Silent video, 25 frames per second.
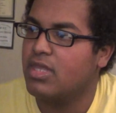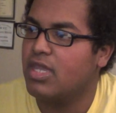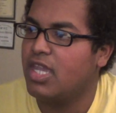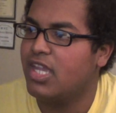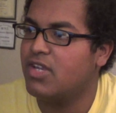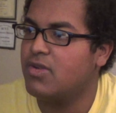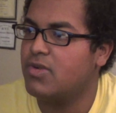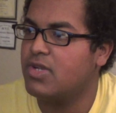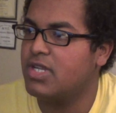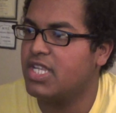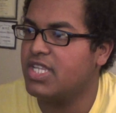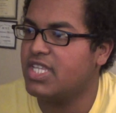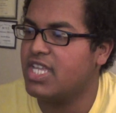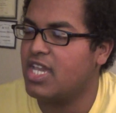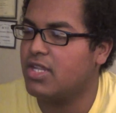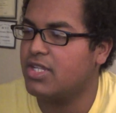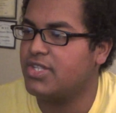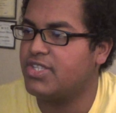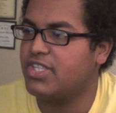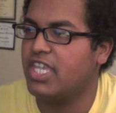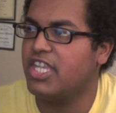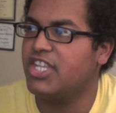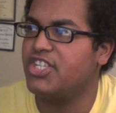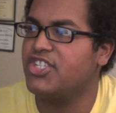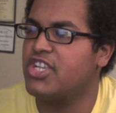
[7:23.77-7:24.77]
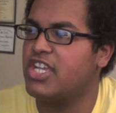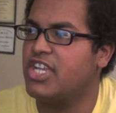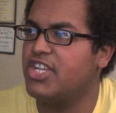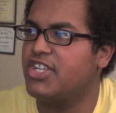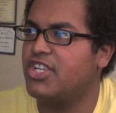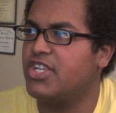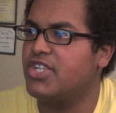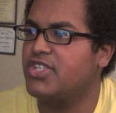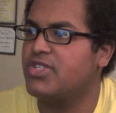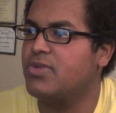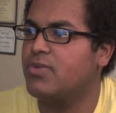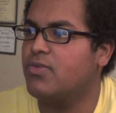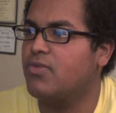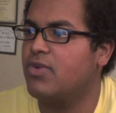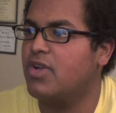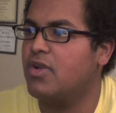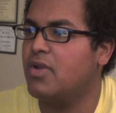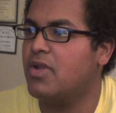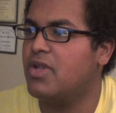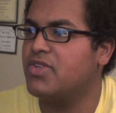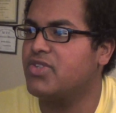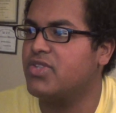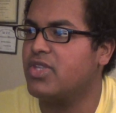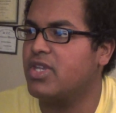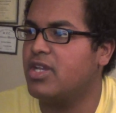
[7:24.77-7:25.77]
and now the scene changes,
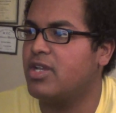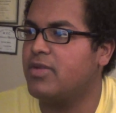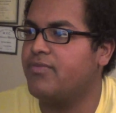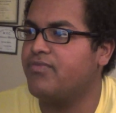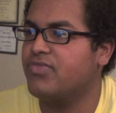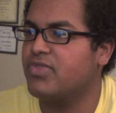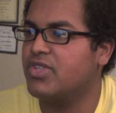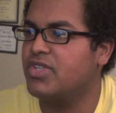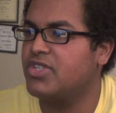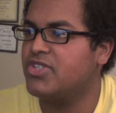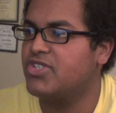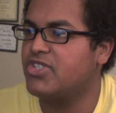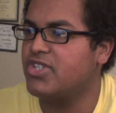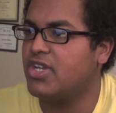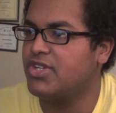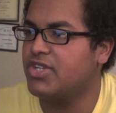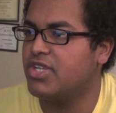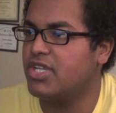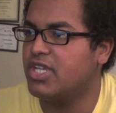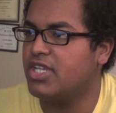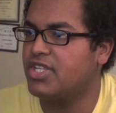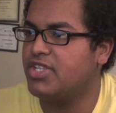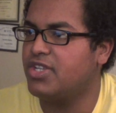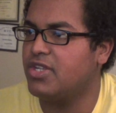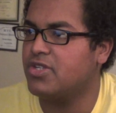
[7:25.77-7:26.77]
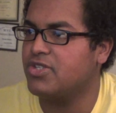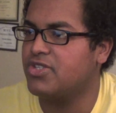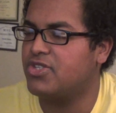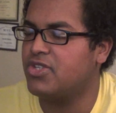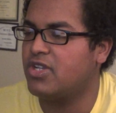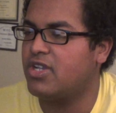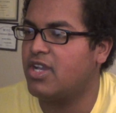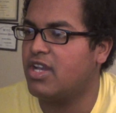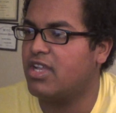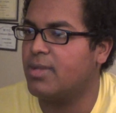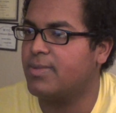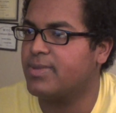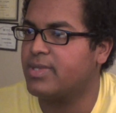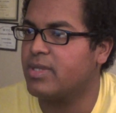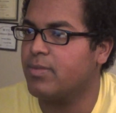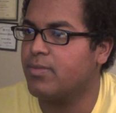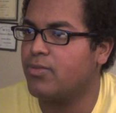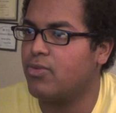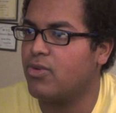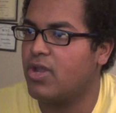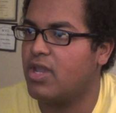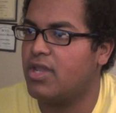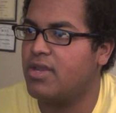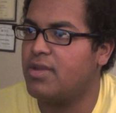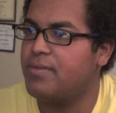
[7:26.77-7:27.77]
whereas Sanji continues to cut up some
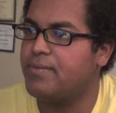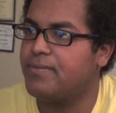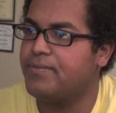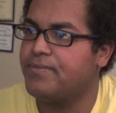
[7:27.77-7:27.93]
bread,